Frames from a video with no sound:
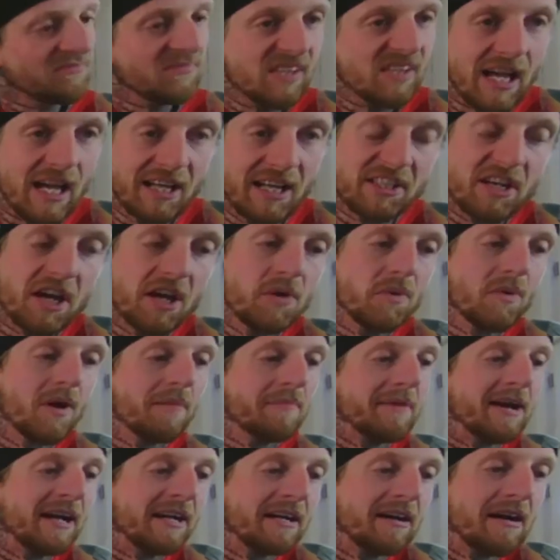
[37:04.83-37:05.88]
I tell you
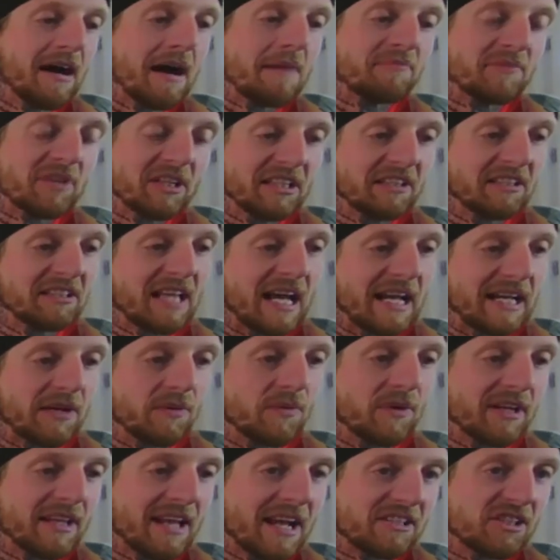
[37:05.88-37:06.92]
what, man, I'm really
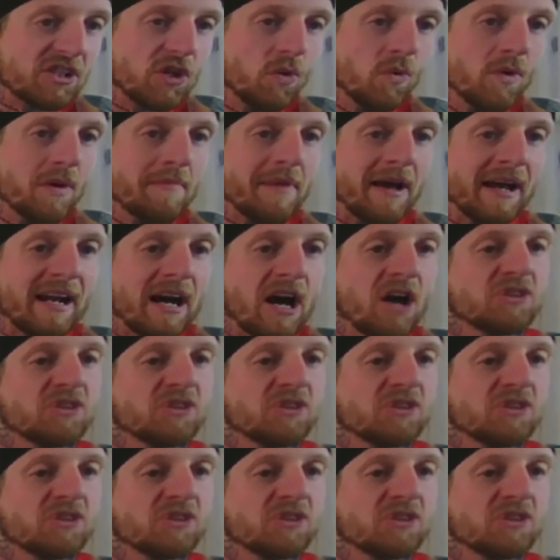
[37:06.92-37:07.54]
liking where that's going, man.